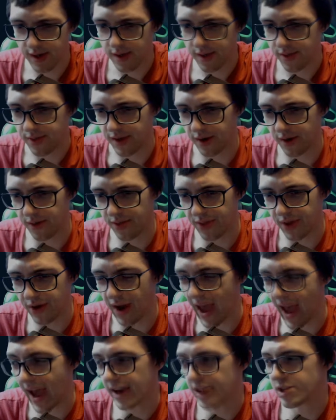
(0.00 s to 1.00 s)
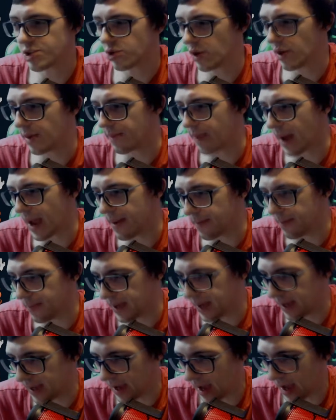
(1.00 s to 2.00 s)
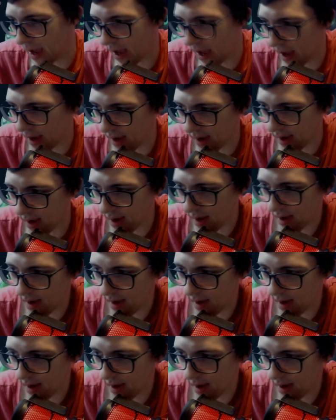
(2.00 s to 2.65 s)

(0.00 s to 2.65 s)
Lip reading: There actually might be a